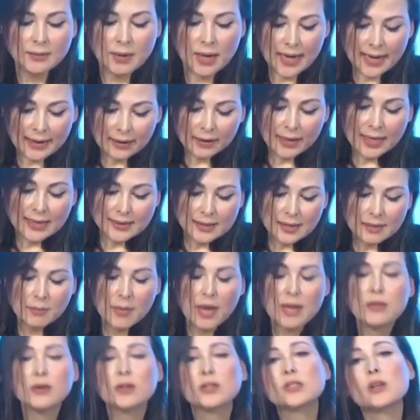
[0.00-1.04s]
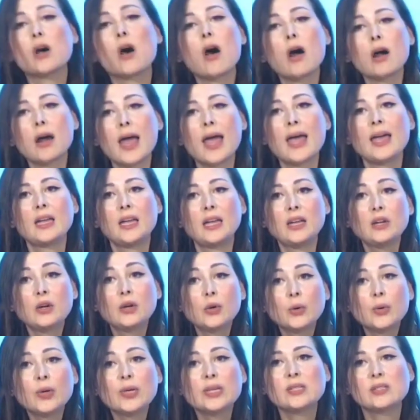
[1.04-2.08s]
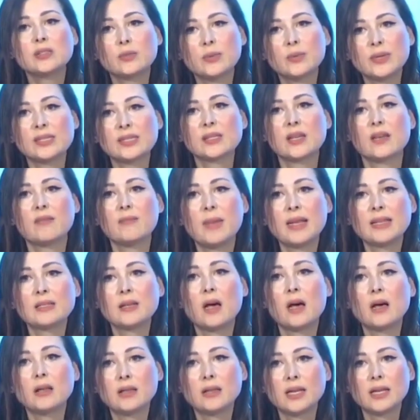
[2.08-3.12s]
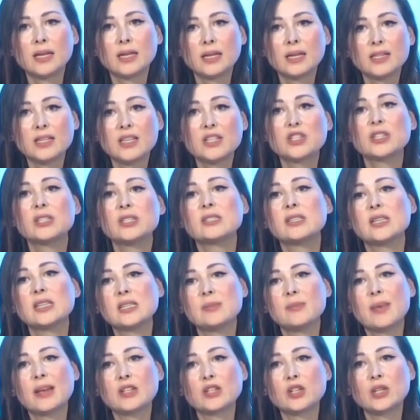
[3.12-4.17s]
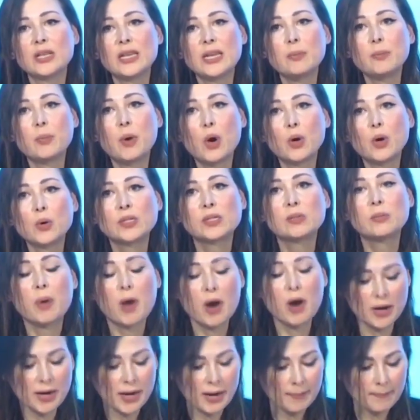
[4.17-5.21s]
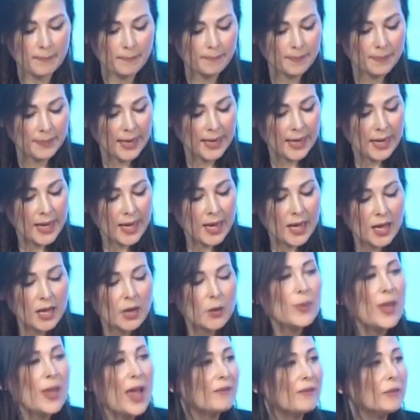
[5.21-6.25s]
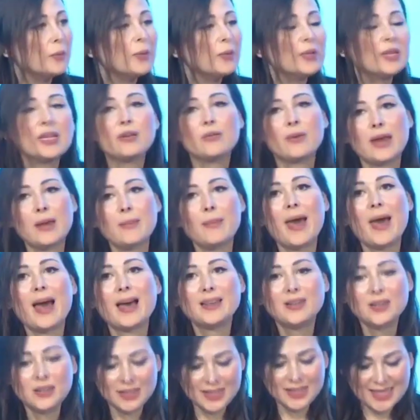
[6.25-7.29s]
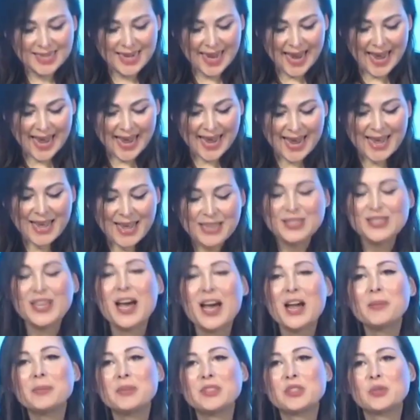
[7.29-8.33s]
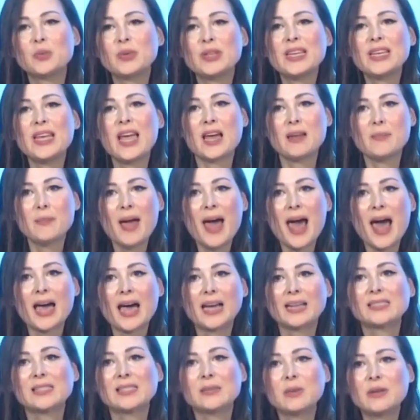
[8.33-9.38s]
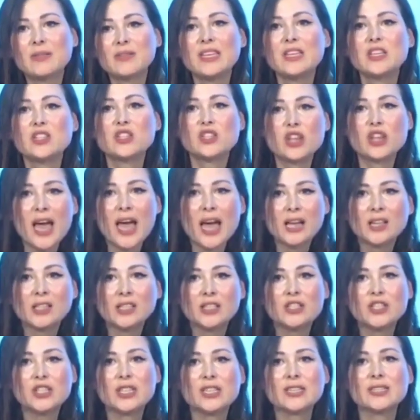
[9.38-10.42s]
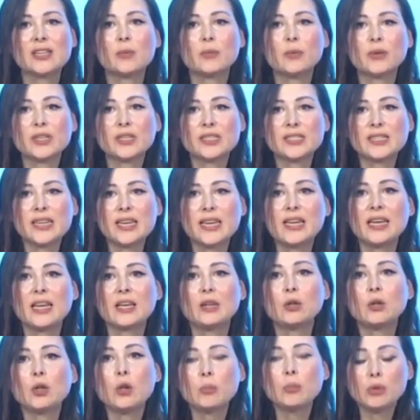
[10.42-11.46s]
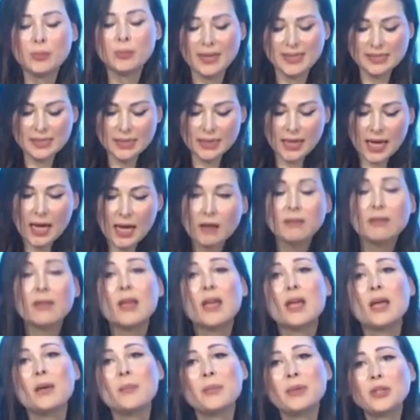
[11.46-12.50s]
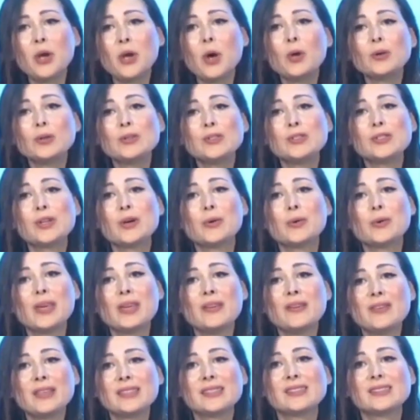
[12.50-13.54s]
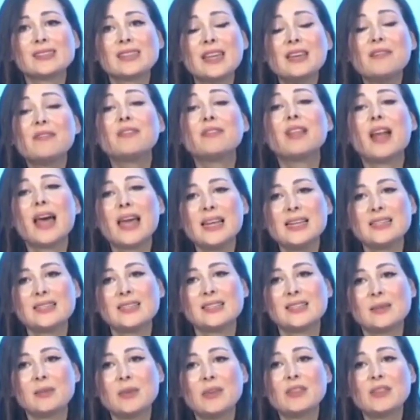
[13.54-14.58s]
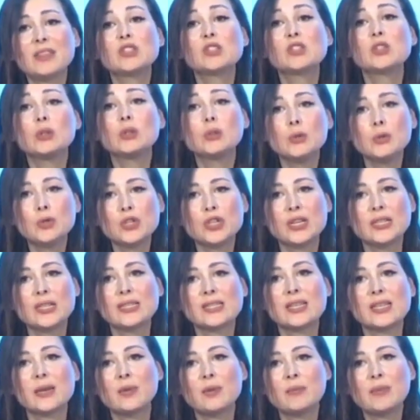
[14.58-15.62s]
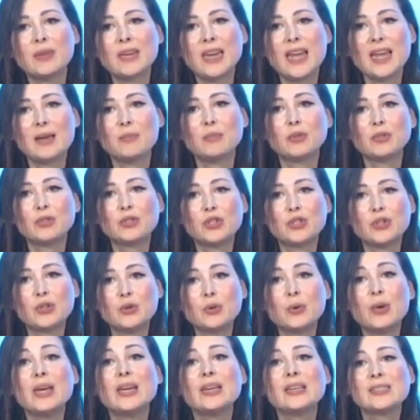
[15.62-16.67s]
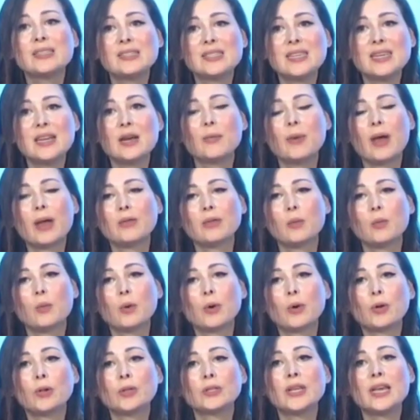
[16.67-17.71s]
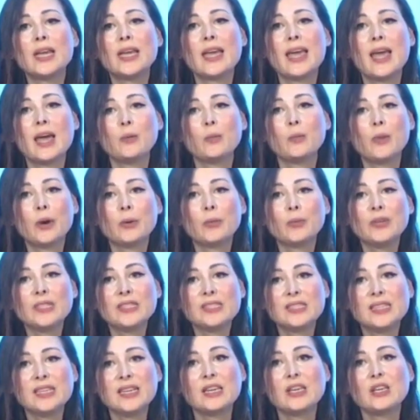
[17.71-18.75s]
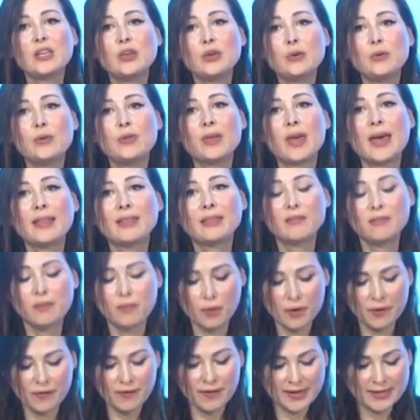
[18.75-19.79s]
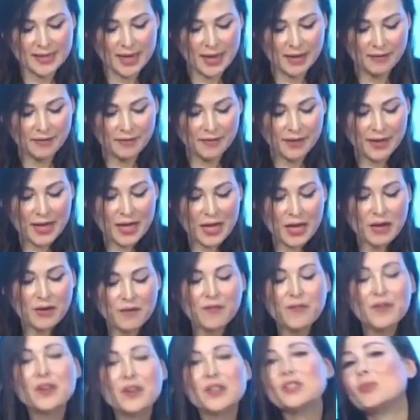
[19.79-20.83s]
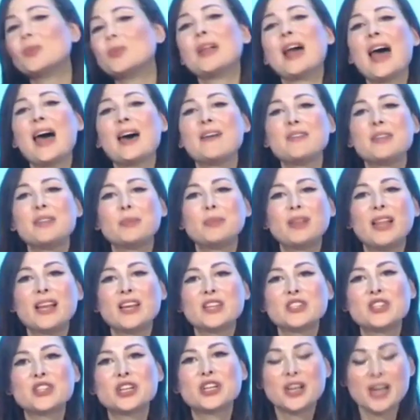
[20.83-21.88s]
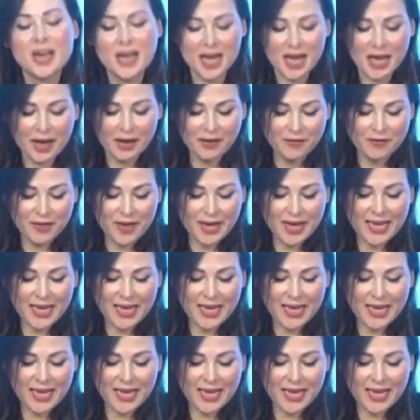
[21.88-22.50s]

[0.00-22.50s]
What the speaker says: adolescent mothers are at increased risk of mental health conditions, especially postpartum. We have a really great panel today to help us really unpack some of these challenges that we're seeing in global mental health, but also give light to some of the solutions that we've been able to see around the world and where we see youth at the forefront of. First, we'll have the pleasure of